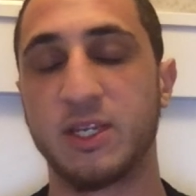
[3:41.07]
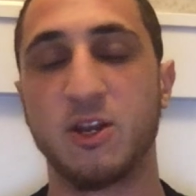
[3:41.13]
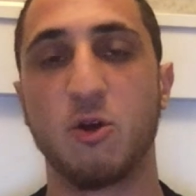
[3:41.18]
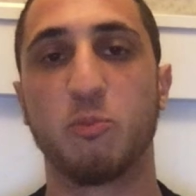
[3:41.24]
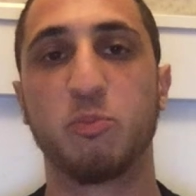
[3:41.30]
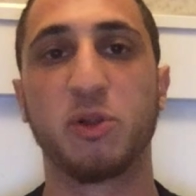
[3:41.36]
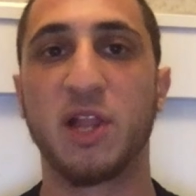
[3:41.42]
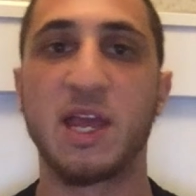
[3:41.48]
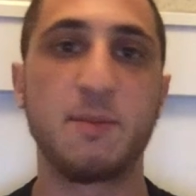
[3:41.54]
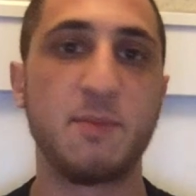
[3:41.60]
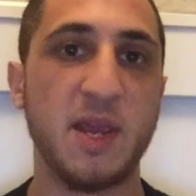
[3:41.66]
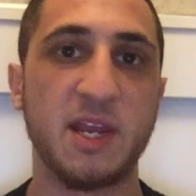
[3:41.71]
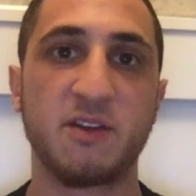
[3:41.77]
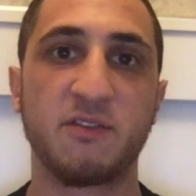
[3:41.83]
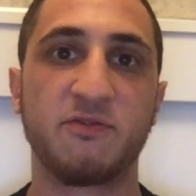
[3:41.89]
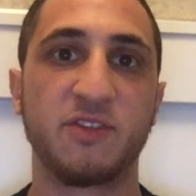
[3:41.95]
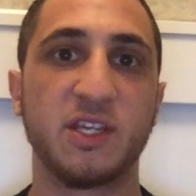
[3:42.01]
Playmate
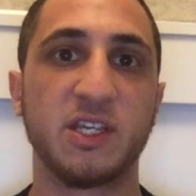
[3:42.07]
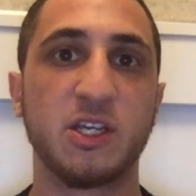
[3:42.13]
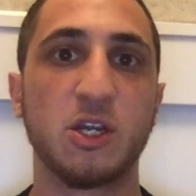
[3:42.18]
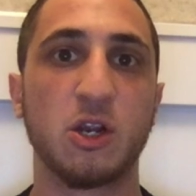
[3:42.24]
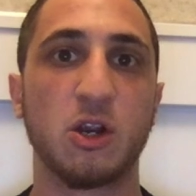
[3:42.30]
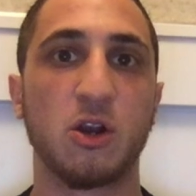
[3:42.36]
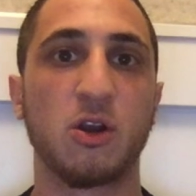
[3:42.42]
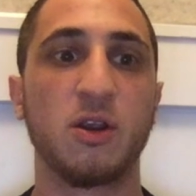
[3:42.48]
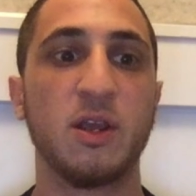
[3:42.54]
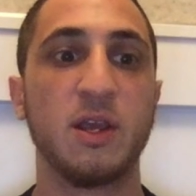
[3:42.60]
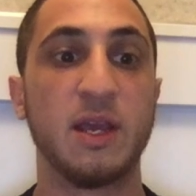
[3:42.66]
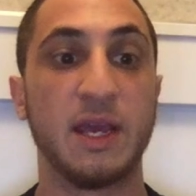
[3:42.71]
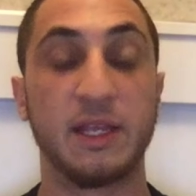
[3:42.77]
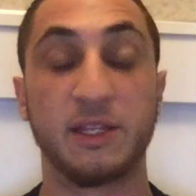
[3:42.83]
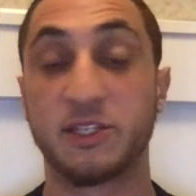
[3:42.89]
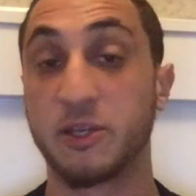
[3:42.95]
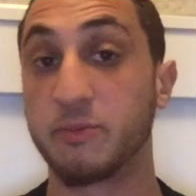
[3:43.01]
of the Year,
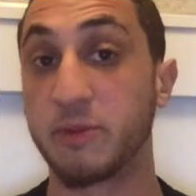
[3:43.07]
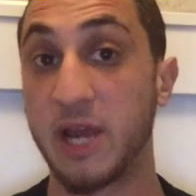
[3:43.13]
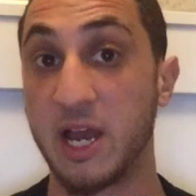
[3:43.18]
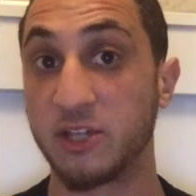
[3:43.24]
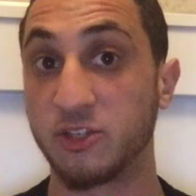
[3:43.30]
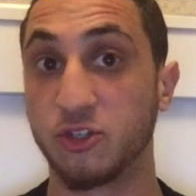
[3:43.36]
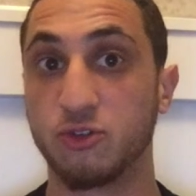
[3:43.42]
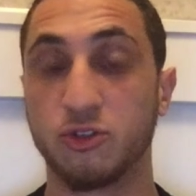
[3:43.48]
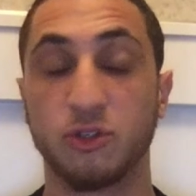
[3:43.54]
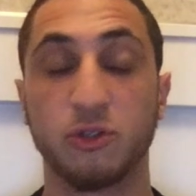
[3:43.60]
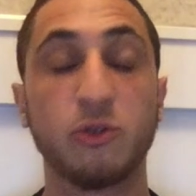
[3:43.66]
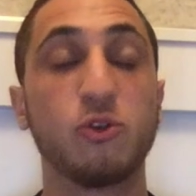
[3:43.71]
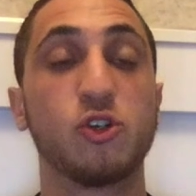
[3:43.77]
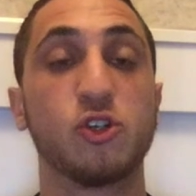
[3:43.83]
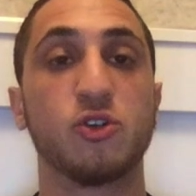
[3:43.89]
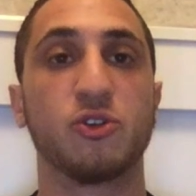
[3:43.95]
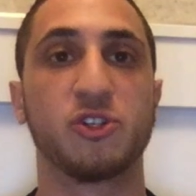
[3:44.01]
and some guys are
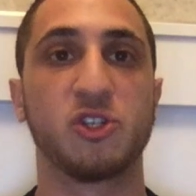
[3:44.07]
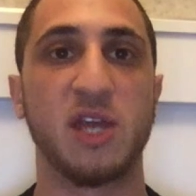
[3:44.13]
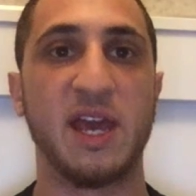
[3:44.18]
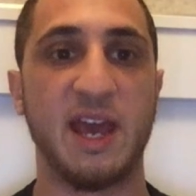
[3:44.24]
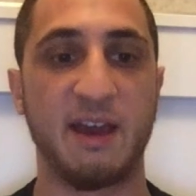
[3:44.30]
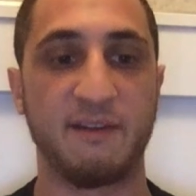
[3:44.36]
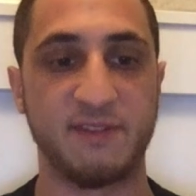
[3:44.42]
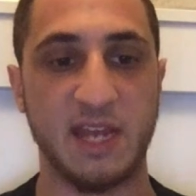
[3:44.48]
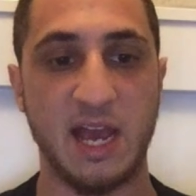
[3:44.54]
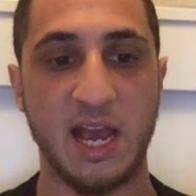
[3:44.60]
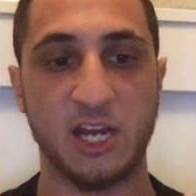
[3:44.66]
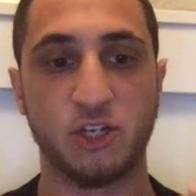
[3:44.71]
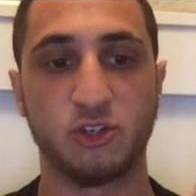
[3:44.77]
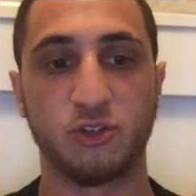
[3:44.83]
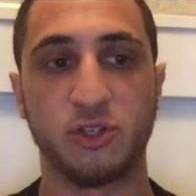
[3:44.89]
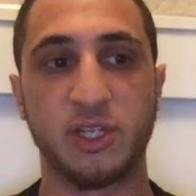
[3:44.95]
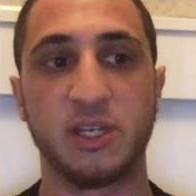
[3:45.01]
delusional, so I have to
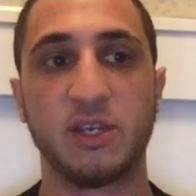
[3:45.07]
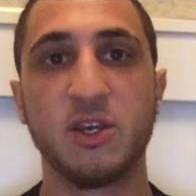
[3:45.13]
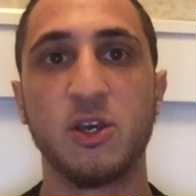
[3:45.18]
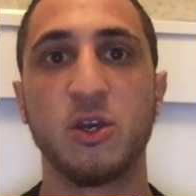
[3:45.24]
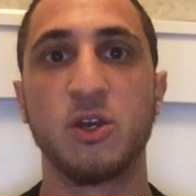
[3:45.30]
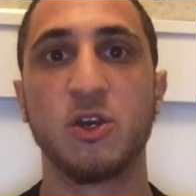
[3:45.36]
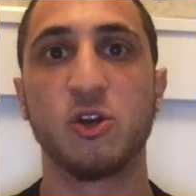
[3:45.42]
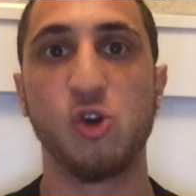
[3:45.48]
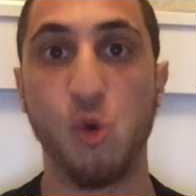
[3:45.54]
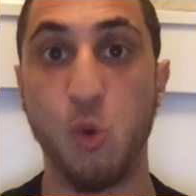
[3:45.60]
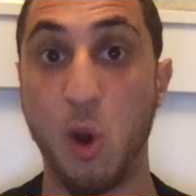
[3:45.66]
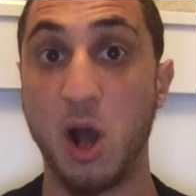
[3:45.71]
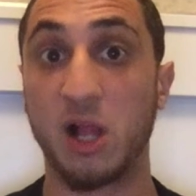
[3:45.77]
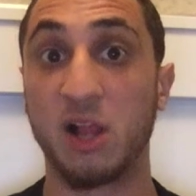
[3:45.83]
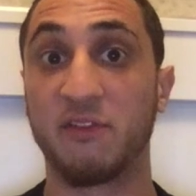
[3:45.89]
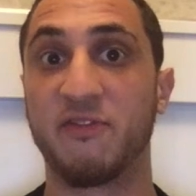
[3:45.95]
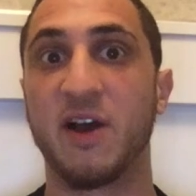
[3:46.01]
actually
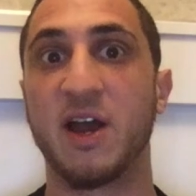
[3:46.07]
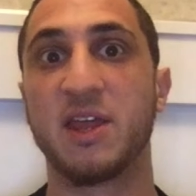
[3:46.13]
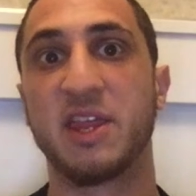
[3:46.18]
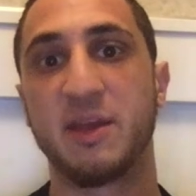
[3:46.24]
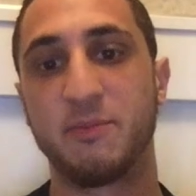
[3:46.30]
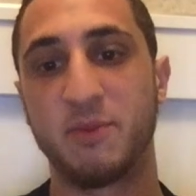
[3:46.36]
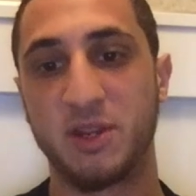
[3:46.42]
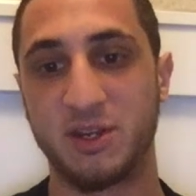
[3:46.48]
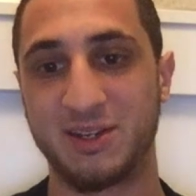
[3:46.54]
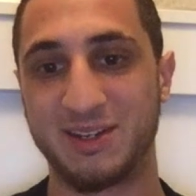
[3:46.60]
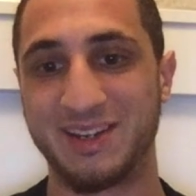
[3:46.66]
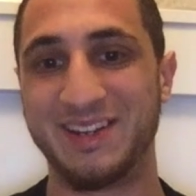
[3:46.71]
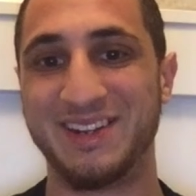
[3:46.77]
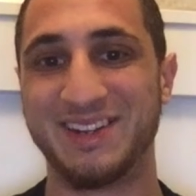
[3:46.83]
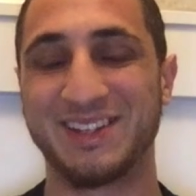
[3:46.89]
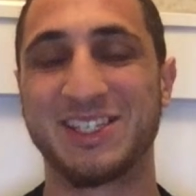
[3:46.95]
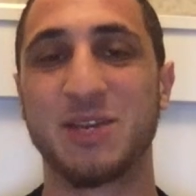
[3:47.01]
qualify them, and
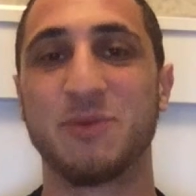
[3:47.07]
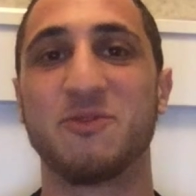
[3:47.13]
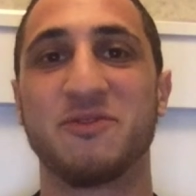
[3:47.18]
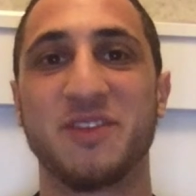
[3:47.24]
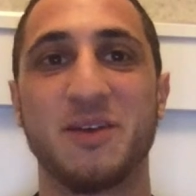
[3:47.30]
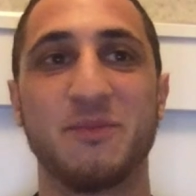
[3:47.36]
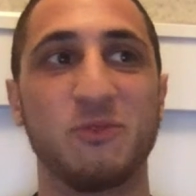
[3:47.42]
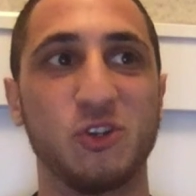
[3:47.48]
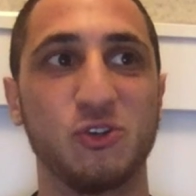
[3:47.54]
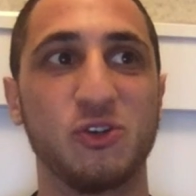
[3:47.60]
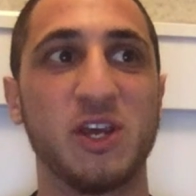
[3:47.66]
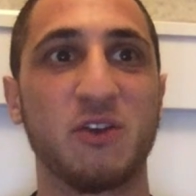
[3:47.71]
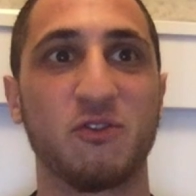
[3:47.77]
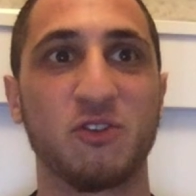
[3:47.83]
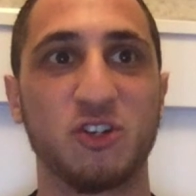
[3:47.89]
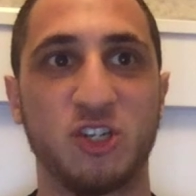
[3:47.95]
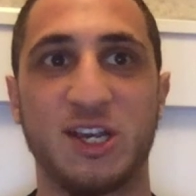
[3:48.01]
some of them do get
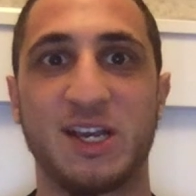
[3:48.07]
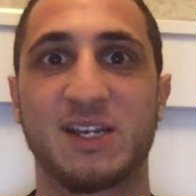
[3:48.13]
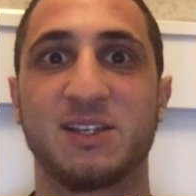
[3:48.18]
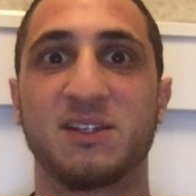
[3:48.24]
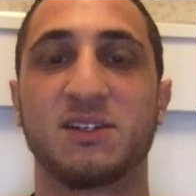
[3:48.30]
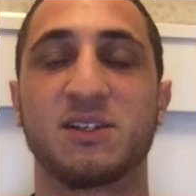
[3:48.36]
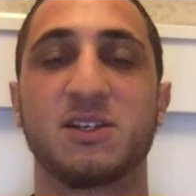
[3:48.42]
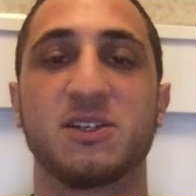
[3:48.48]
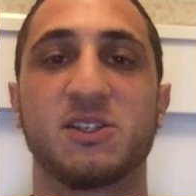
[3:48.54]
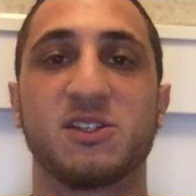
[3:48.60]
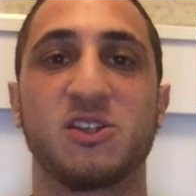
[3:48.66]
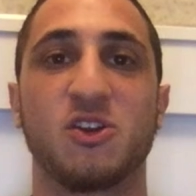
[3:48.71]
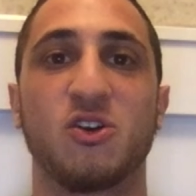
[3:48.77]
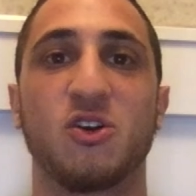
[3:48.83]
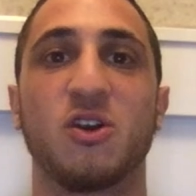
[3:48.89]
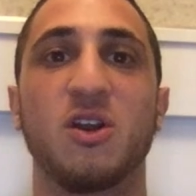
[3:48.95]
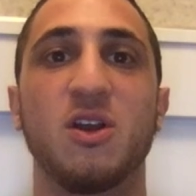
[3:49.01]
rejected because
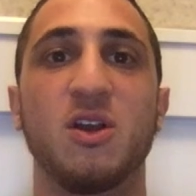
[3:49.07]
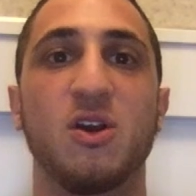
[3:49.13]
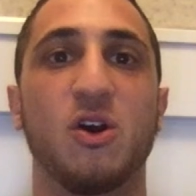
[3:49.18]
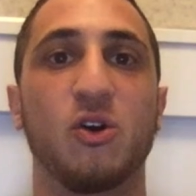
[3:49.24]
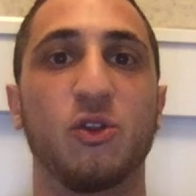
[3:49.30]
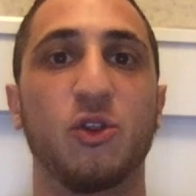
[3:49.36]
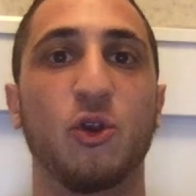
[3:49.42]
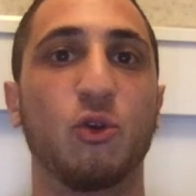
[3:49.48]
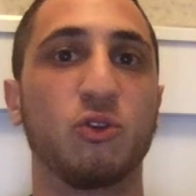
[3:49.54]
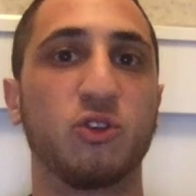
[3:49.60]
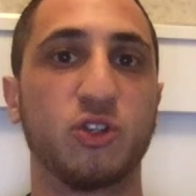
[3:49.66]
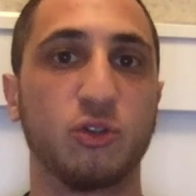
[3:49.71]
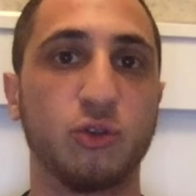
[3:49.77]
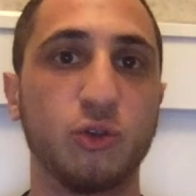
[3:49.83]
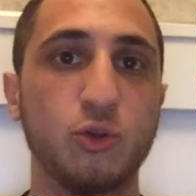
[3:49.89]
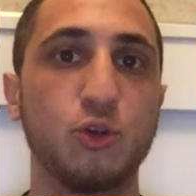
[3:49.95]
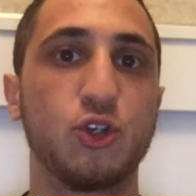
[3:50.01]
they're a little
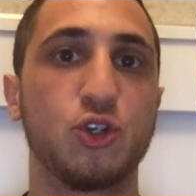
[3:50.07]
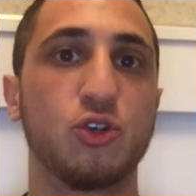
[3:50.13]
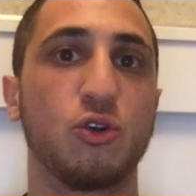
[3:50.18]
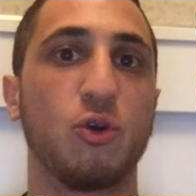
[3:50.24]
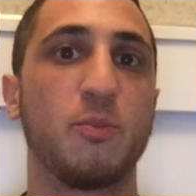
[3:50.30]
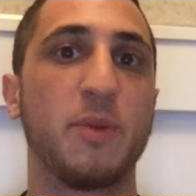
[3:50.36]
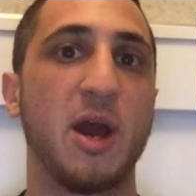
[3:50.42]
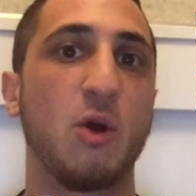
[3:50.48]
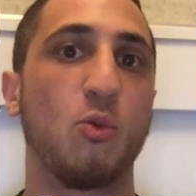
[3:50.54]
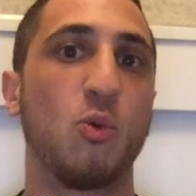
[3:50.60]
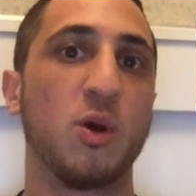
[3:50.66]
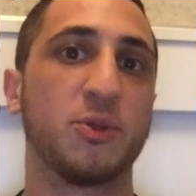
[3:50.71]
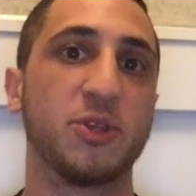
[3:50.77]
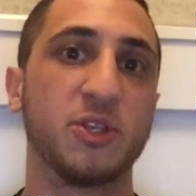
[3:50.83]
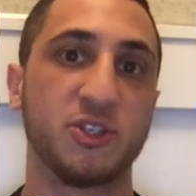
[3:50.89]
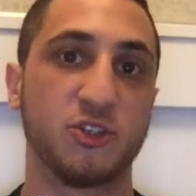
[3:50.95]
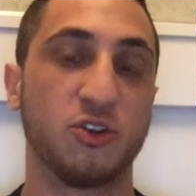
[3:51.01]
delusional about what
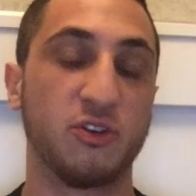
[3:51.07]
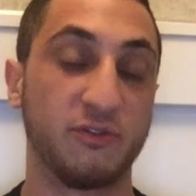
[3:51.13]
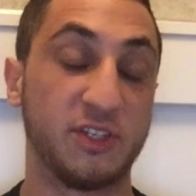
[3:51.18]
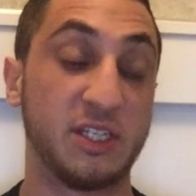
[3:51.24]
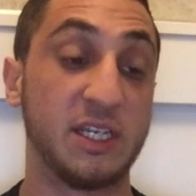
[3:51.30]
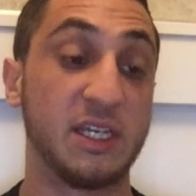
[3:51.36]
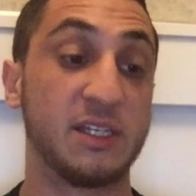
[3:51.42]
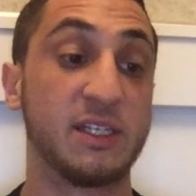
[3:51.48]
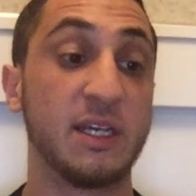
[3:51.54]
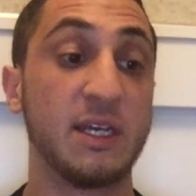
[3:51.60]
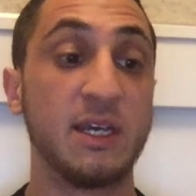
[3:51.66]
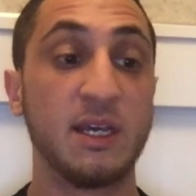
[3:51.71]
this service is.